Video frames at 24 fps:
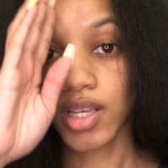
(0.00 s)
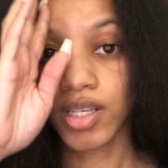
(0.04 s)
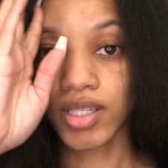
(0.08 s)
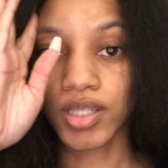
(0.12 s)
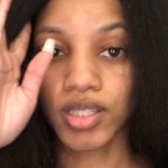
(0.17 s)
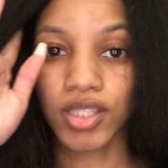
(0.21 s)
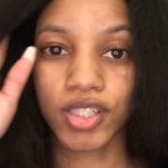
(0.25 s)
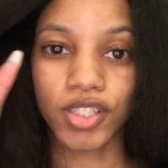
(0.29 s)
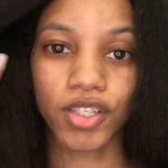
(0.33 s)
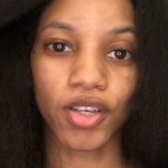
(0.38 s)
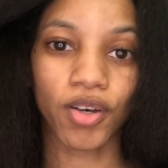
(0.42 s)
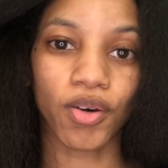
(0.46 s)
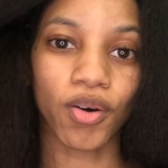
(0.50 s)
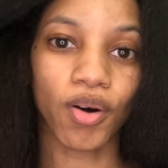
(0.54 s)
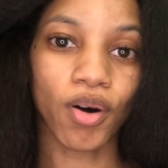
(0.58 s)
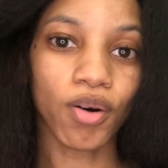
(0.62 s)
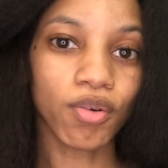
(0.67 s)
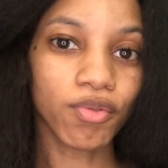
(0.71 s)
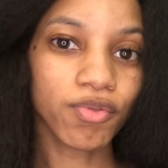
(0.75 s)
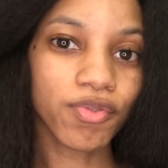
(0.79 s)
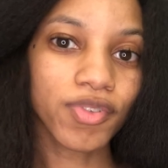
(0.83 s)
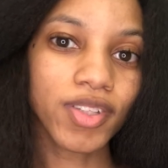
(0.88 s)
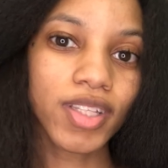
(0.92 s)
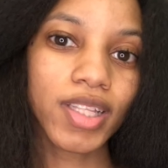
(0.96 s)
so
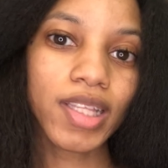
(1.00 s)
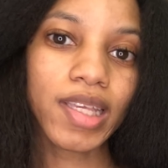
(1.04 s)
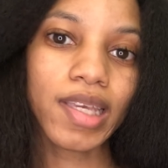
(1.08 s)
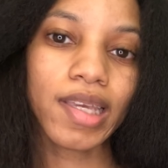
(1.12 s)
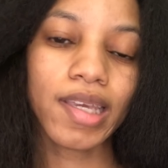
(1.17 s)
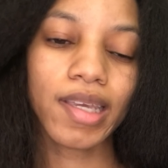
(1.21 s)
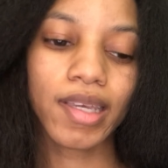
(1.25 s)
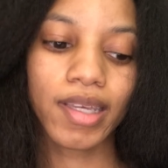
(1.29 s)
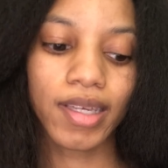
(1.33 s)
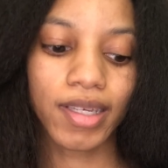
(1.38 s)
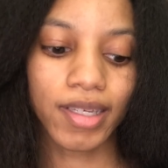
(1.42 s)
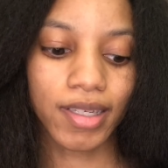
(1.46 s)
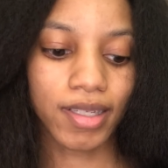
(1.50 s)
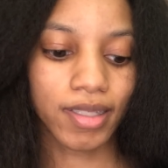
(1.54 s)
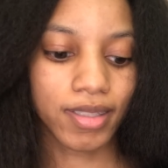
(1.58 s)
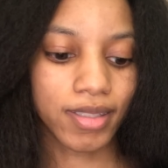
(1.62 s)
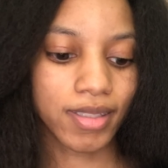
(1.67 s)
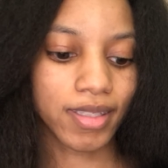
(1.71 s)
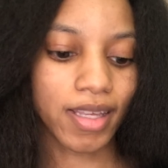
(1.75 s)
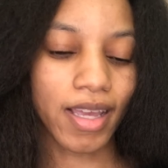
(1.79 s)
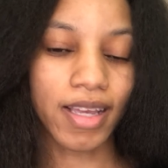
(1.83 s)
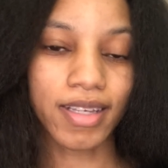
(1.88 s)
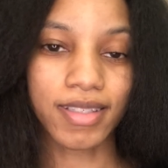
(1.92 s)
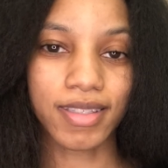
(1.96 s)
hopefully it's
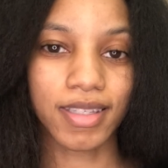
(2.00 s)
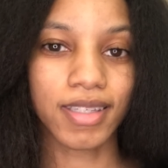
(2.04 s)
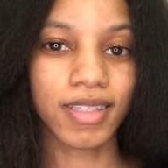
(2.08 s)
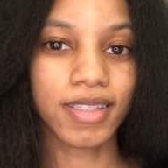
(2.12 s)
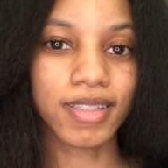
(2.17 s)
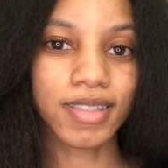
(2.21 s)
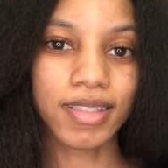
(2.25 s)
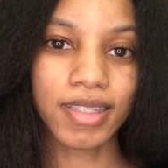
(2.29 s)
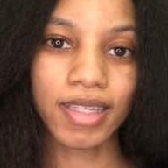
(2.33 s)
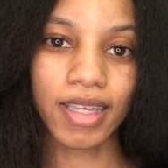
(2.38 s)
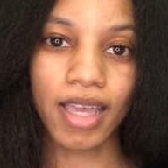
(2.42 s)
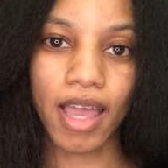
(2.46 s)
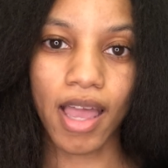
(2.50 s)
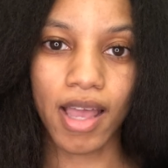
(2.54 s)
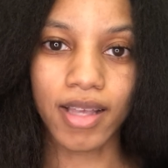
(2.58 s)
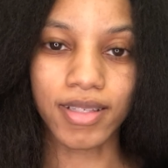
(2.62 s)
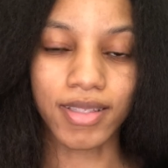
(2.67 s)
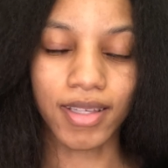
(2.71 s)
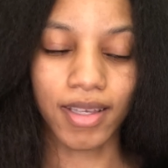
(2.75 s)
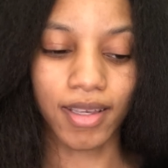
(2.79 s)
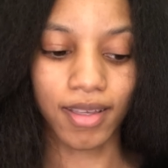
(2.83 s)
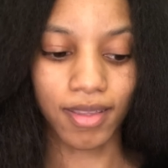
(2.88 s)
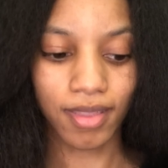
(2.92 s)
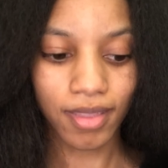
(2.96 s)
as easy as
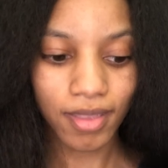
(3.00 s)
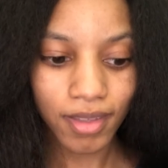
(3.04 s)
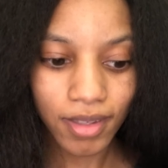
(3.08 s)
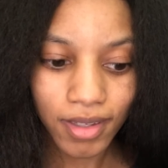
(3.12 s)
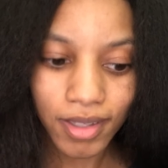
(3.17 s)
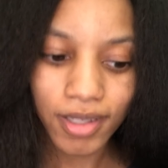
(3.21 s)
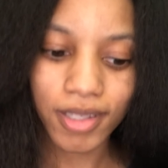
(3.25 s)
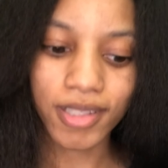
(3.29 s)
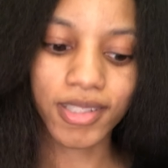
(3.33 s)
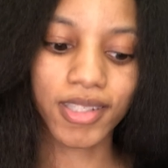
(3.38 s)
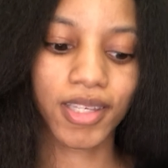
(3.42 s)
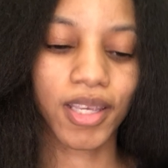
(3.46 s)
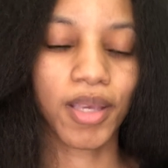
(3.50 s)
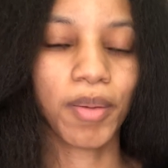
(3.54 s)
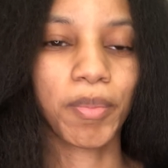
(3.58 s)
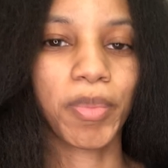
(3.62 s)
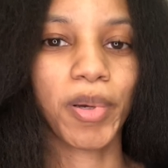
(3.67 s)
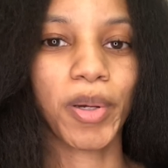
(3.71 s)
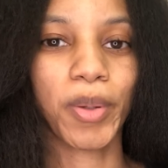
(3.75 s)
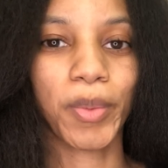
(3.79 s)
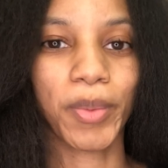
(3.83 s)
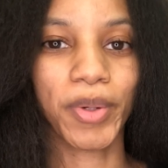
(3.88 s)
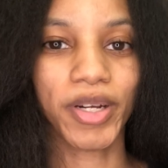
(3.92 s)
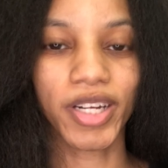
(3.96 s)
it looked,
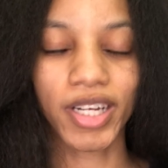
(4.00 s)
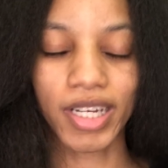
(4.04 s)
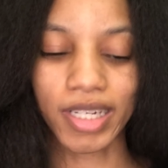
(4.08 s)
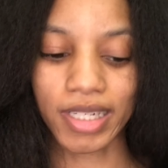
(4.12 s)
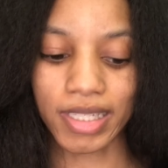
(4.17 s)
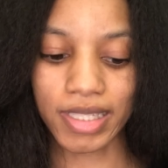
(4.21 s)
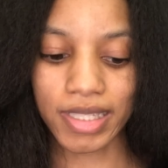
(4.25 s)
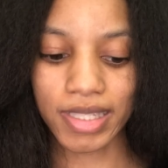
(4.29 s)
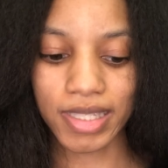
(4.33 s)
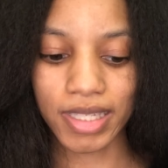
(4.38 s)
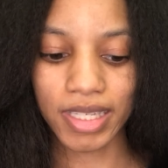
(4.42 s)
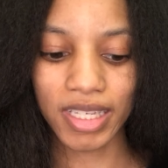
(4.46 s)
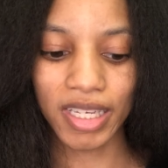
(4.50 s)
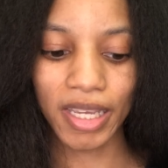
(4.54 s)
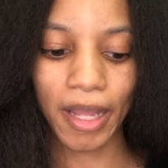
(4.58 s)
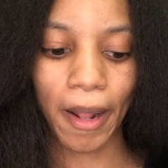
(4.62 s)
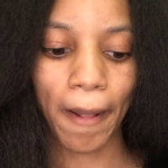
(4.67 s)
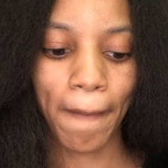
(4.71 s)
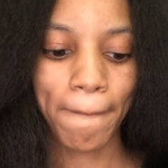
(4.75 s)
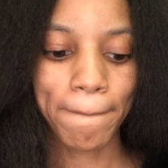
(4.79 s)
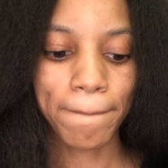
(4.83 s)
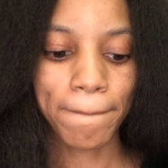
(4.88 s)
but we're gonna see.